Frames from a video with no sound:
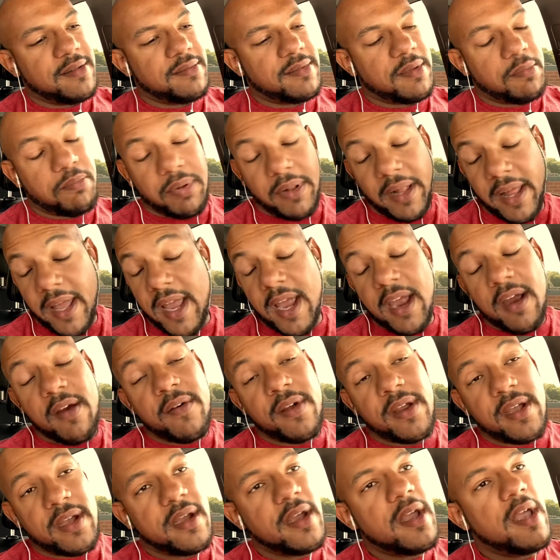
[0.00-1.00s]
play
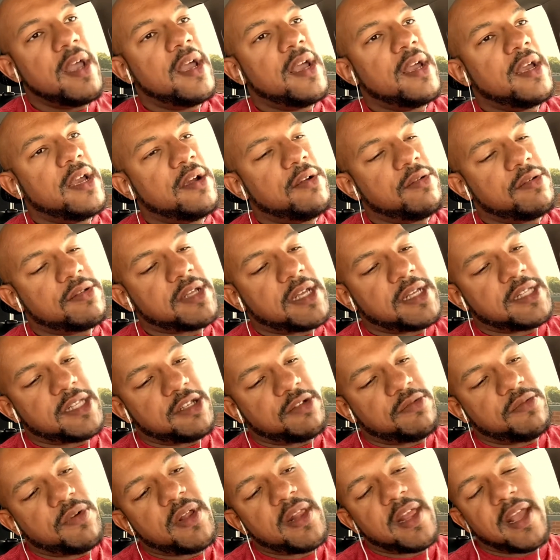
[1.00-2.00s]
area, there was like this
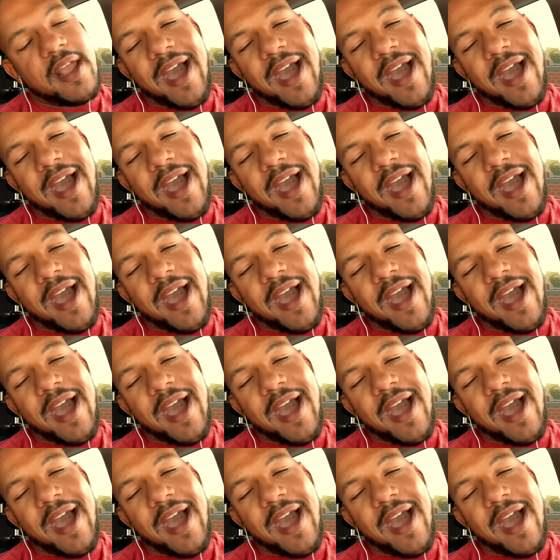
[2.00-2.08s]
really